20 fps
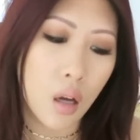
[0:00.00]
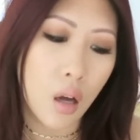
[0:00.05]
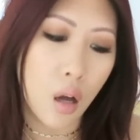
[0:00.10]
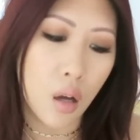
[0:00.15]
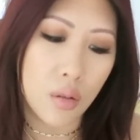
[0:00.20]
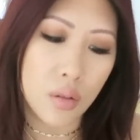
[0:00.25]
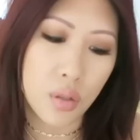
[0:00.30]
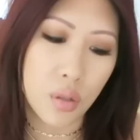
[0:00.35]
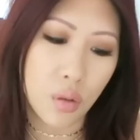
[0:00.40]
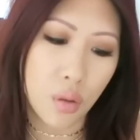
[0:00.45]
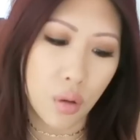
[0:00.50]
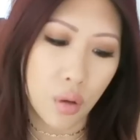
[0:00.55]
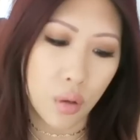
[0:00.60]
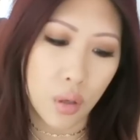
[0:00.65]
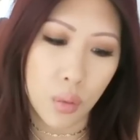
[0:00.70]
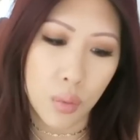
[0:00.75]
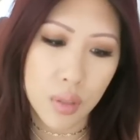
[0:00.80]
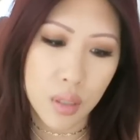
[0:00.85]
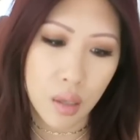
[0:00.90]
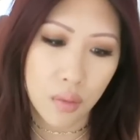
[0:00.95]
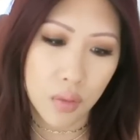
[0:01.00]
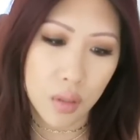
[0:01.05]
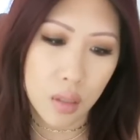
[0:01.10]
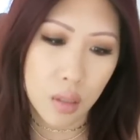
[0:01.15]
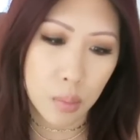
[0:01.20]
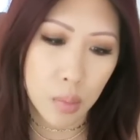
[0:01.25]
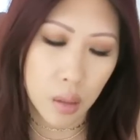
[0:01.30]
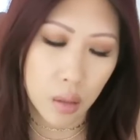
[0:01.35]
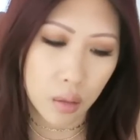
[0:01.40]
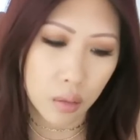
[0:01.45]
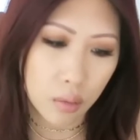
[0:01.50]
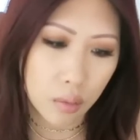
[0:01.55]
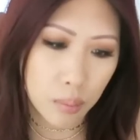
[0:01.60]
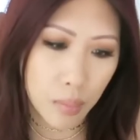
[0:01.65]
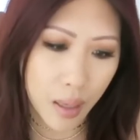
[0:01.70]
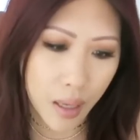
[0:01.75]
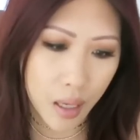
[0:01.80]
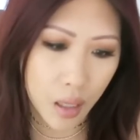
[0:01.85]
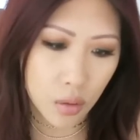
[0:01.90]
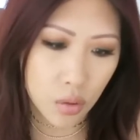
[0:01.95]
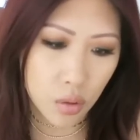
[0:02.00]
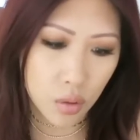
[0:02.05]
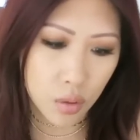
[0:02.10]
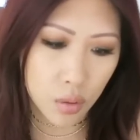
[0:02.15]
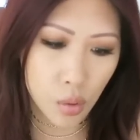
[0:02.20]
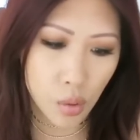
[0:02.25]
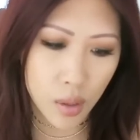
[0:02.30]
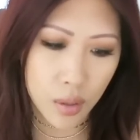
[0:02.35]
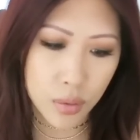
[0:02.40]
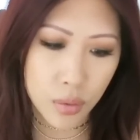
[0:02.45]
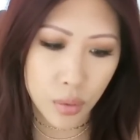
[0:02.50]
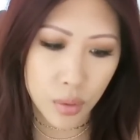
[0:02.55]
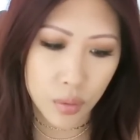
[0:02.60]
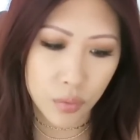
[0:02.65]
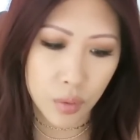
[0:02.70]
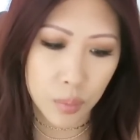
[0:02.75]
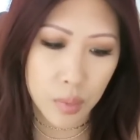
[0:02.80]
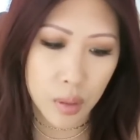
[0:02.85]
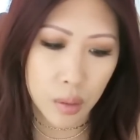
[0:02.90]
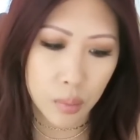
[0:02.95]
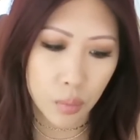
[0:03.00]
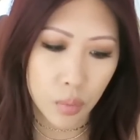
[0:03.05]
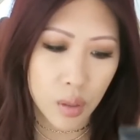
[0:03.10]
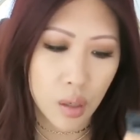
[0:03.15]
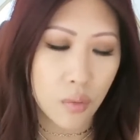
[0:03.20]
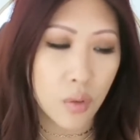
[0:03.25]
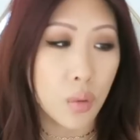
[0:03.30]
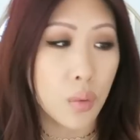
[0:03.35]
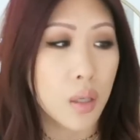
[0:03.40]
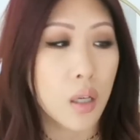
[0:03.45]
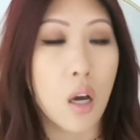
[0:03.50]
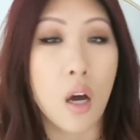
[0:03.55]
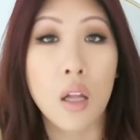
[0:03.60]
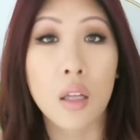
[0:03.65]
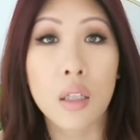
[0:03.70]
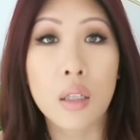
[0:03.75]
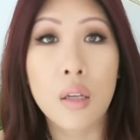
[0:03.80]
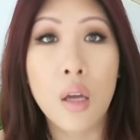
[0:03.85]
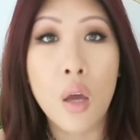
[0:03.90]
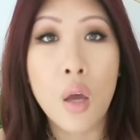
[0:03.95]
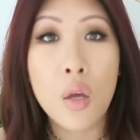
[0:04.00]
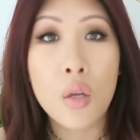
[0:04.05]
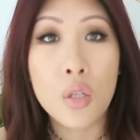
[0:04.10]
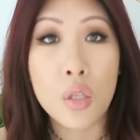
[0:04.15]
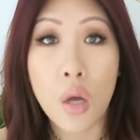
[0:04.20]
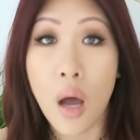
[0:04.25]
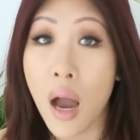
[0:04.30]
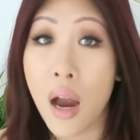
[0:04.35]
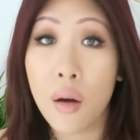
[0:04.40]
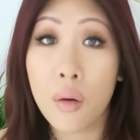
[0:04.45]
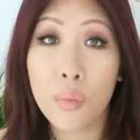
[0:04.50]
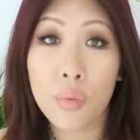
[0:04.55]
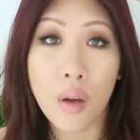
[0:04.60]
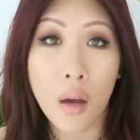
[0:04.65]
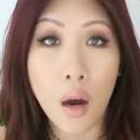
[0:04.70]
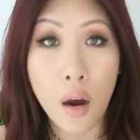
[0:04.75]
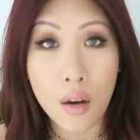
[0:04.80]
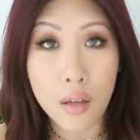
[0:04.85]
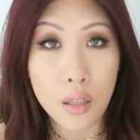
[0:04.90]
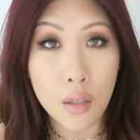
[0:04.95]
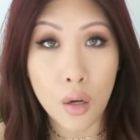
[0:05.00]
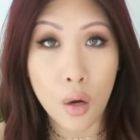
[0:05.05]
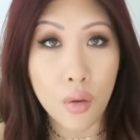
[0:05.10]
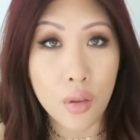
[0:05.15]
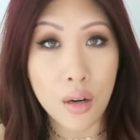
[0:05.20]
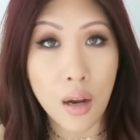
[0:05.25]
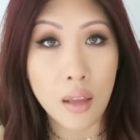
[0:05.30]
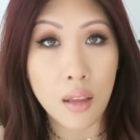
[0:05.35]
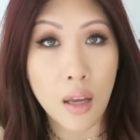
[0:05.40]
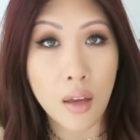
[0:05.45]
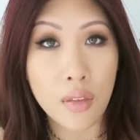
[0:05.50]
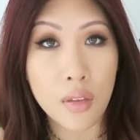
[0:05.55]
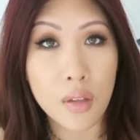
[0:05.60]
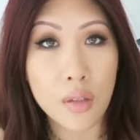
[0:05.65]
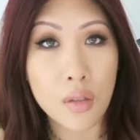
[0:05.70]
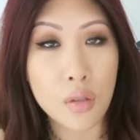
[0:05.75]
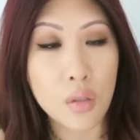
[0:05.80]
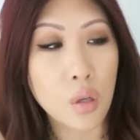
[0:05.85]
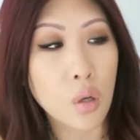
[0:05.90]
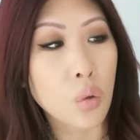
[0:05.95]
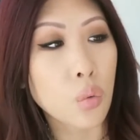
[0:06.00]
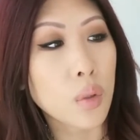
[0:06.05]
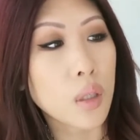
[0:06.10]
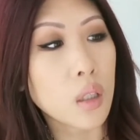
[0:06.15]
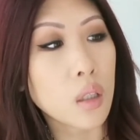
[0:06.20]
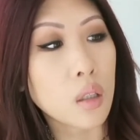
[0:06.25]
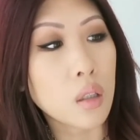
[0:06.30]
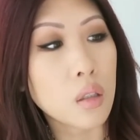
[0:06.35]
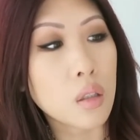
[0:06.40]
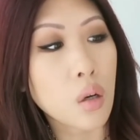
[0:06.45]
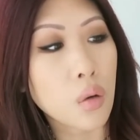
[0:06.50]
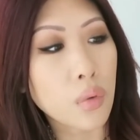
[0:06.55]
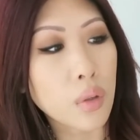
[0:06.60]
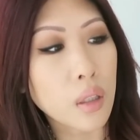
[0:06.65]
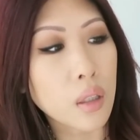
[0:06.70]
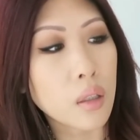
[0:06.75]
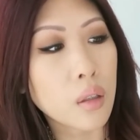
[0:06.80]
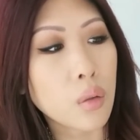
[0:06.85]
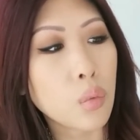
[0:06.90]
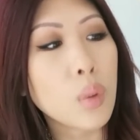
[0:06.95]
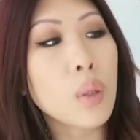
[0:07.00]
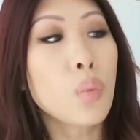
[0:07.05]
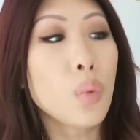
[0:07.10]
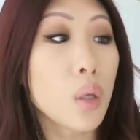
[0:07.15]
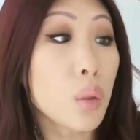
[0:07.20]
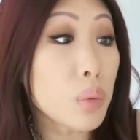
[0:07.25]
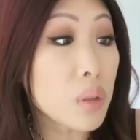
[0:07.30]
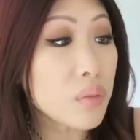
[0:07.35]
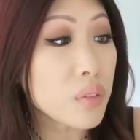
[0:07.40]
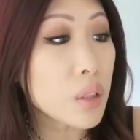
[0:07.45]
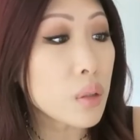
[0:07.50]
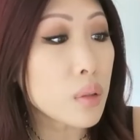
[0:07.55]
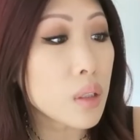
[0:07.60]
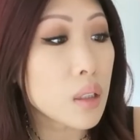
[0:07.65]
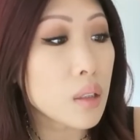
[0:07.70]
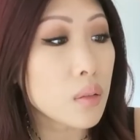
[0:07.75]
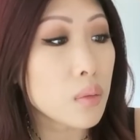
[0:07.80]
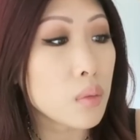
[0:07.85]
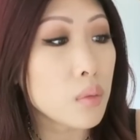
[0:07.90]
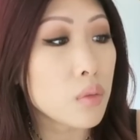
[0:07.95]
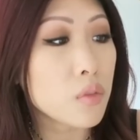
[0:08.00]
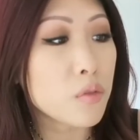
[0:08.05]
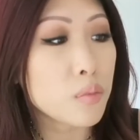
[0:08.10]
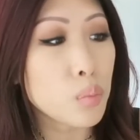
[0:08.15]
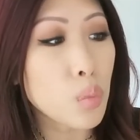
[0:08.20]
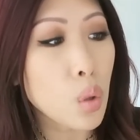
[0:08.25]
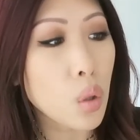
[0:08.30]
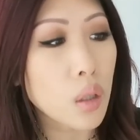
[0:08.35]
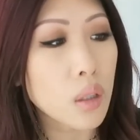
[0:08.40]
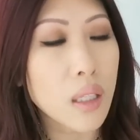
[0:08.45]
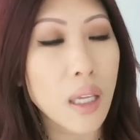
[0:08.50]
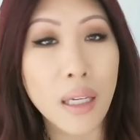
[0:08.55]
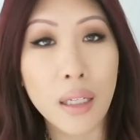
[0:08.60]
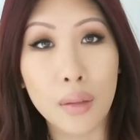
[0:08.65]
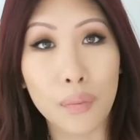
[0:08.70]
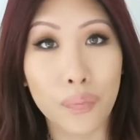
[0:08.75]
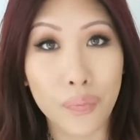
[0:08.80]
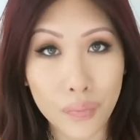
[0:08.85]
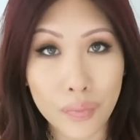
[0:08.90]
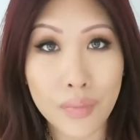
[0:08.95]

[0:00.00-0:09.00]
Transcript: also though, it was given to me by Andrew, or I stole it from him, whatever you want to call it. So I already know that I like this, so we don't really, we will review it more like